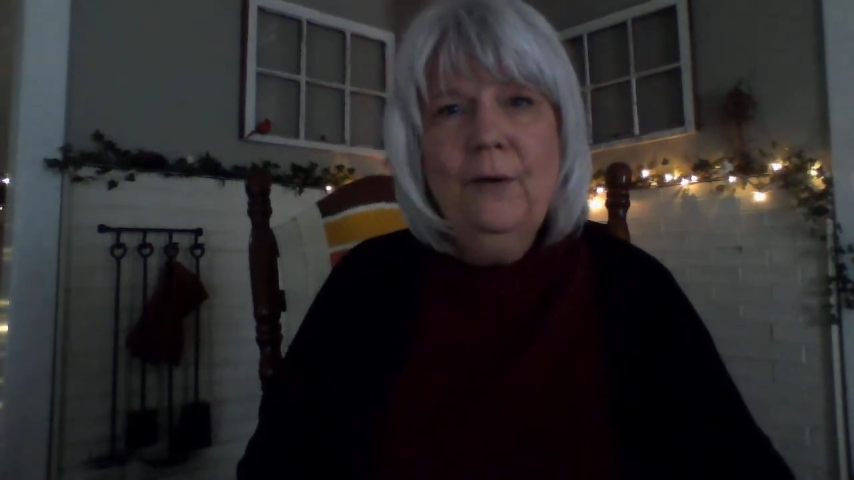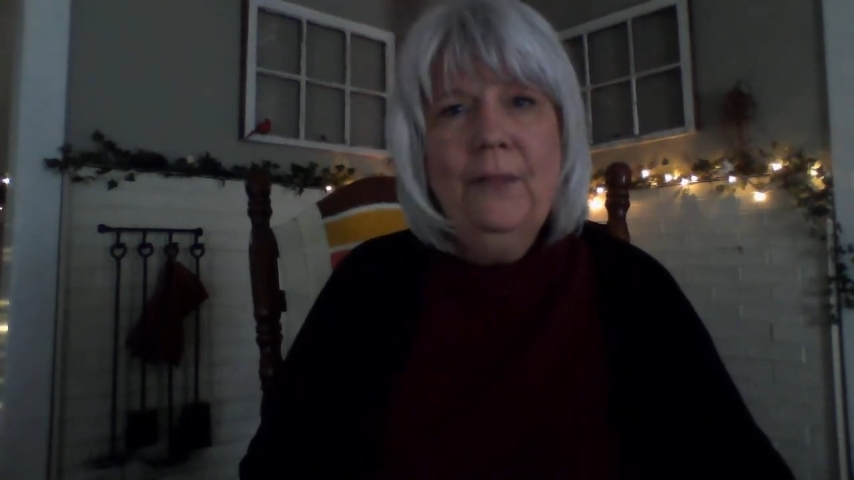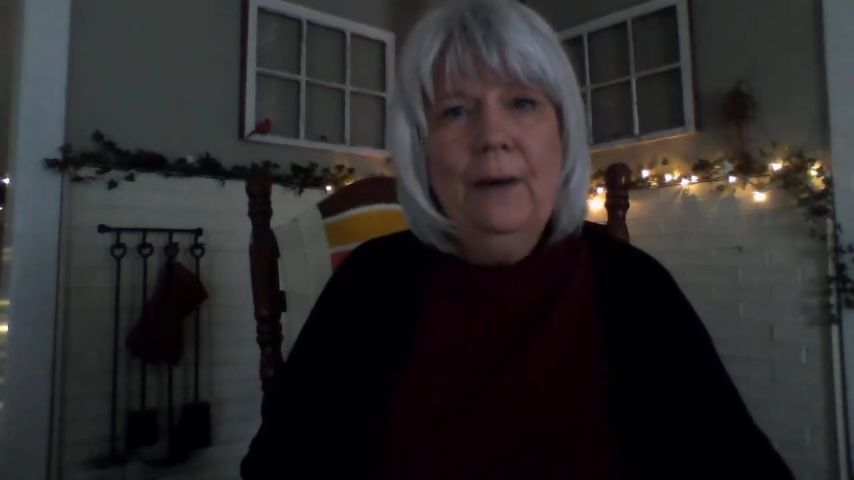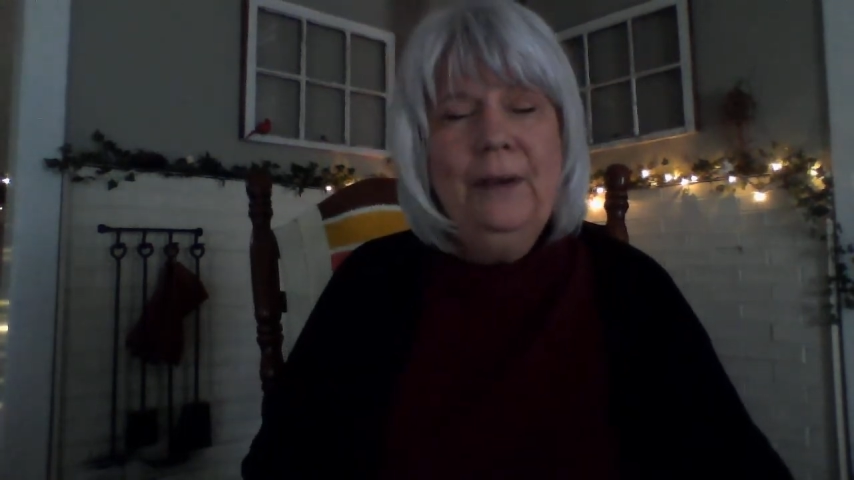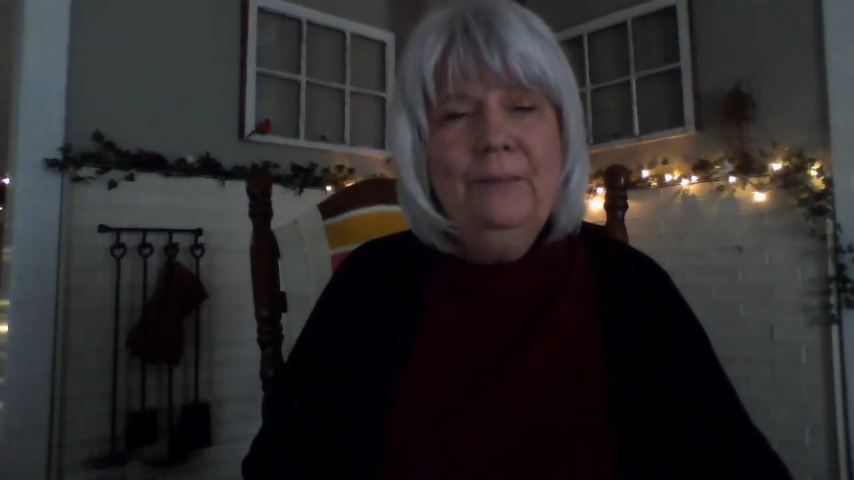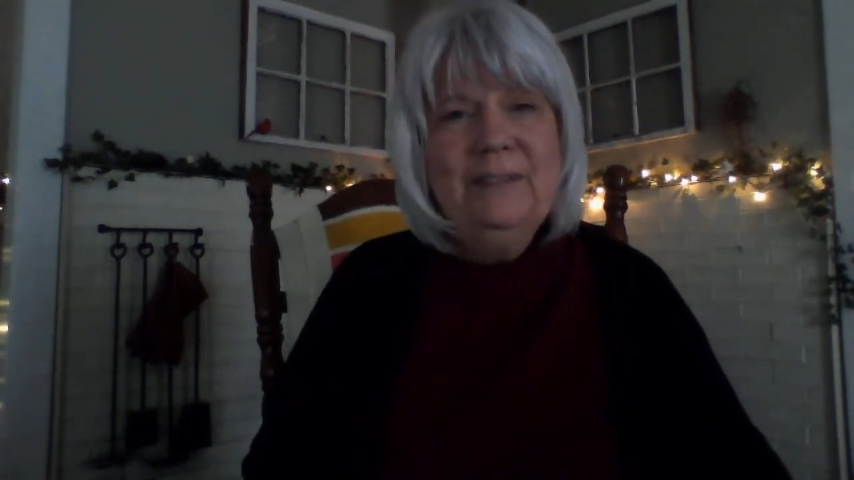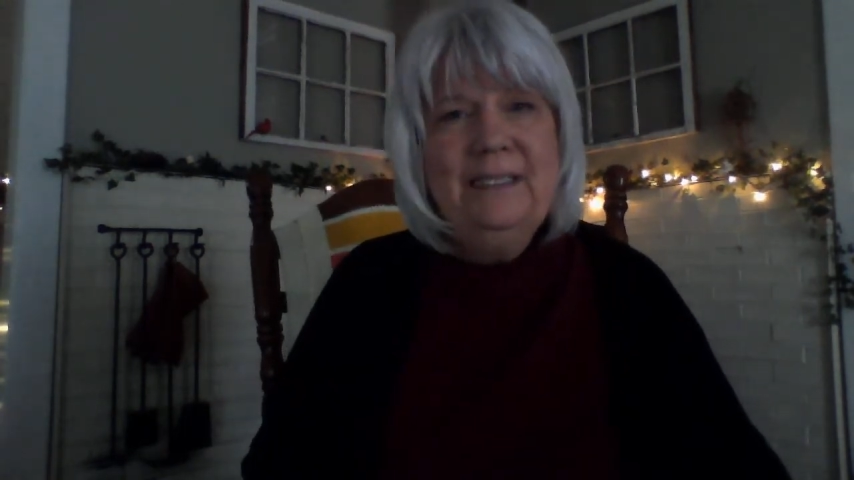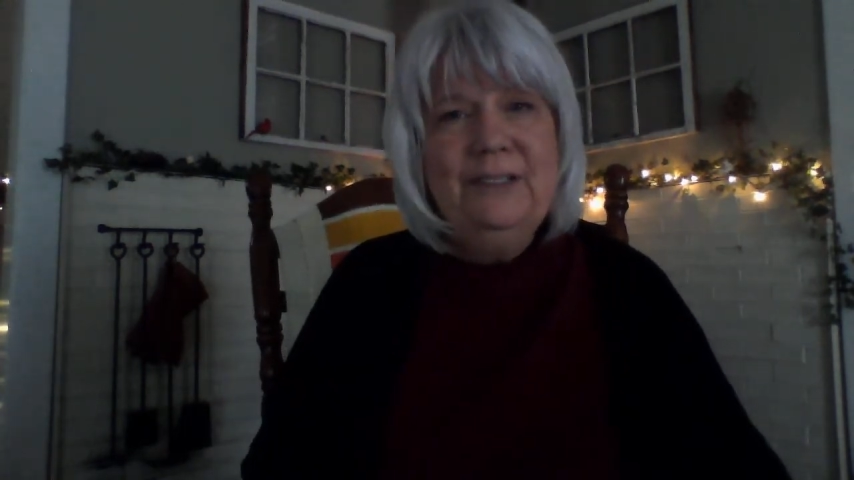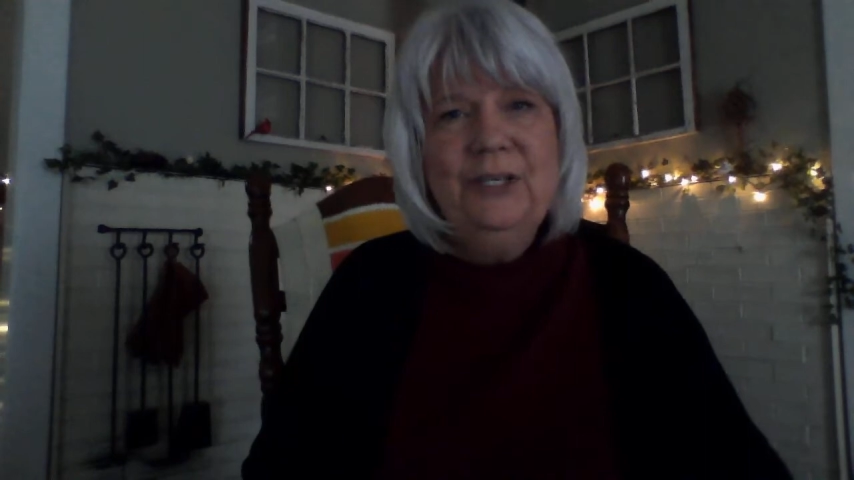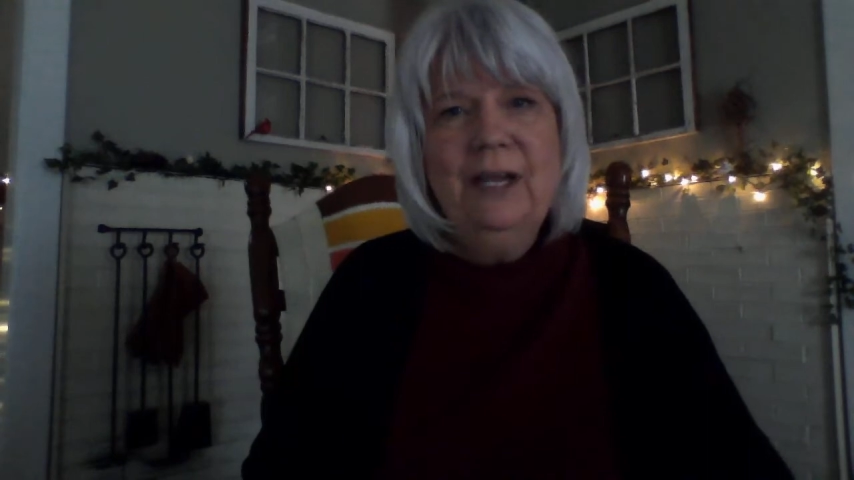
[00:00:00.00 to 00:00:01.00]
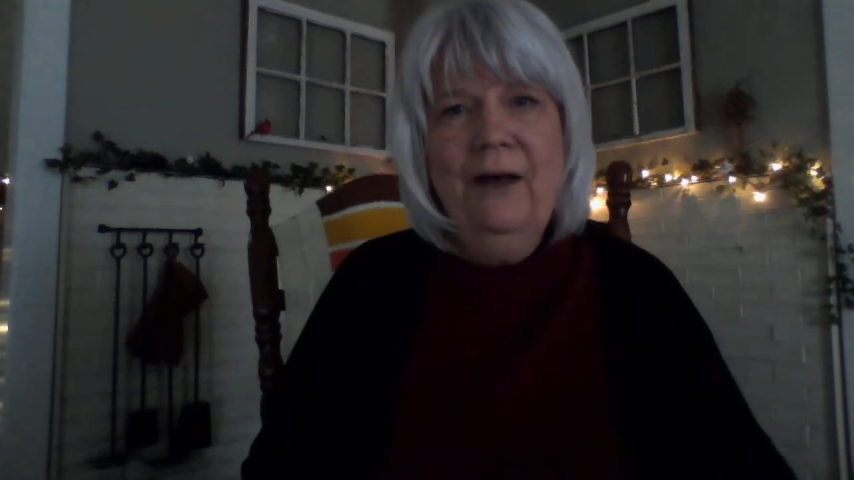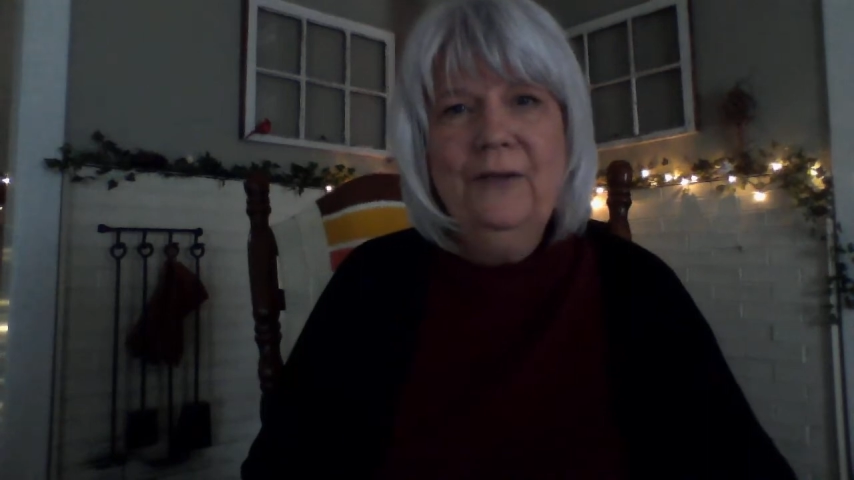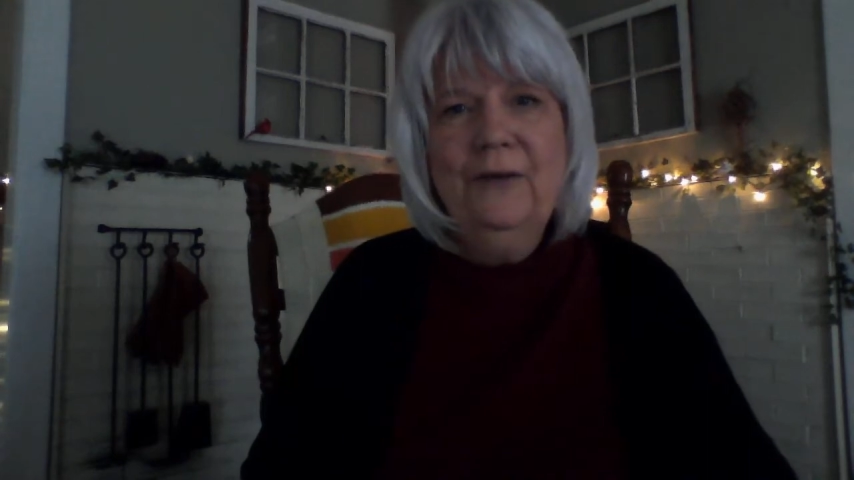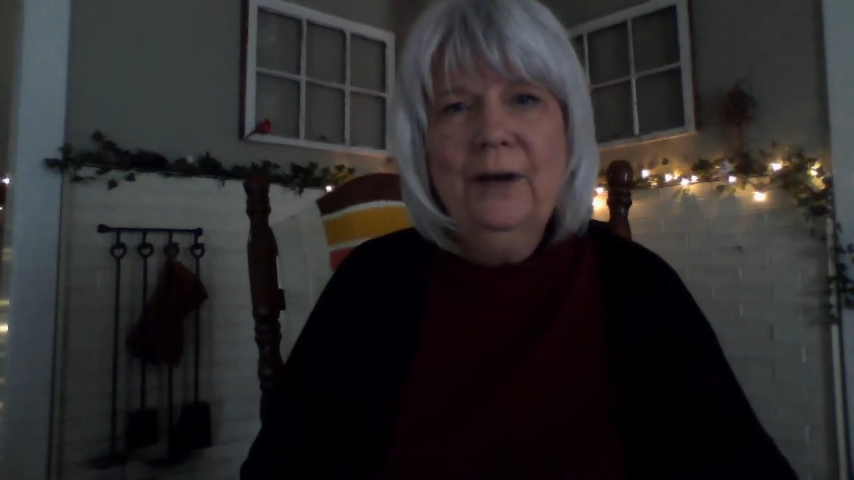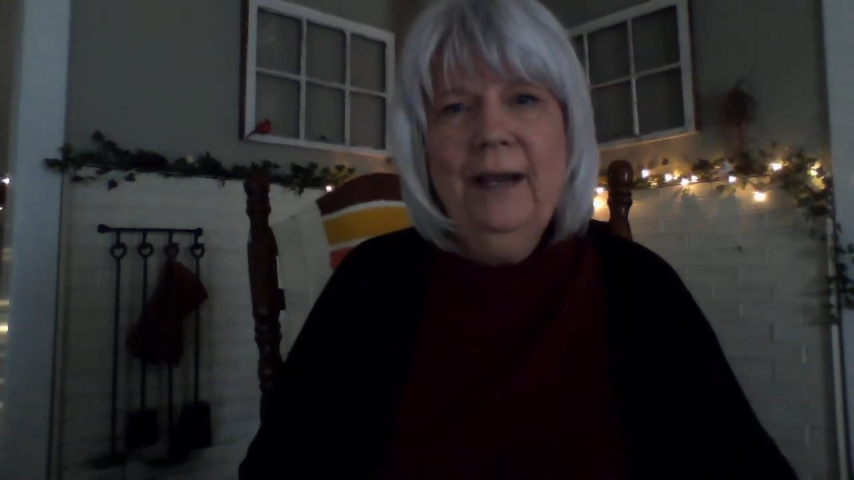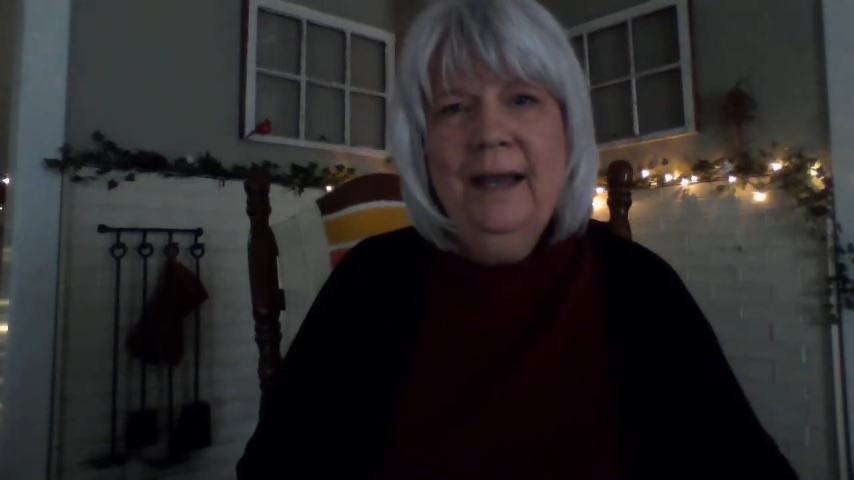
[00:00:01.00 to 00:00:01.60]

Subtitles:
that he was teaching other